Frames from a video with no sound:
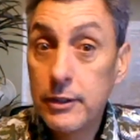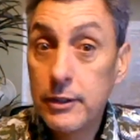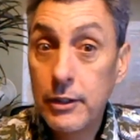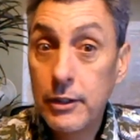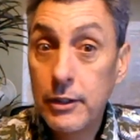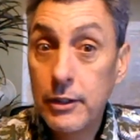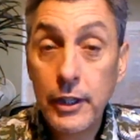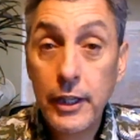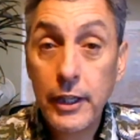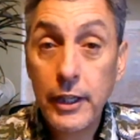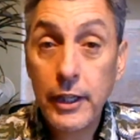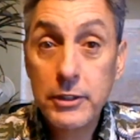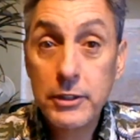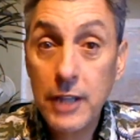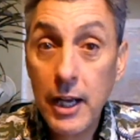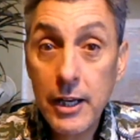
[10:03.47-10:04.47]
you're going to get them
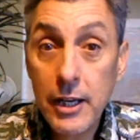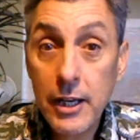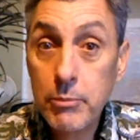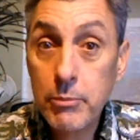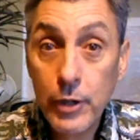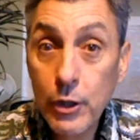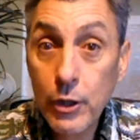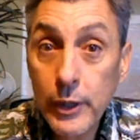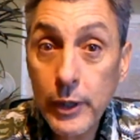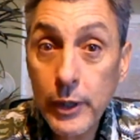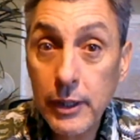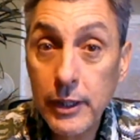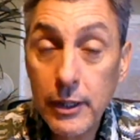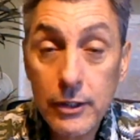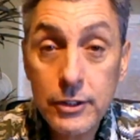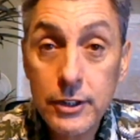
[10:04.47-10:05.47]
excited pretty quickly,
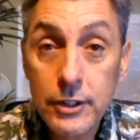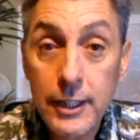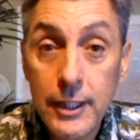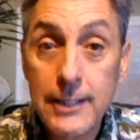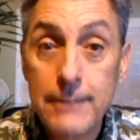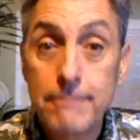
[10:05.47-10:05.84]
don't you think?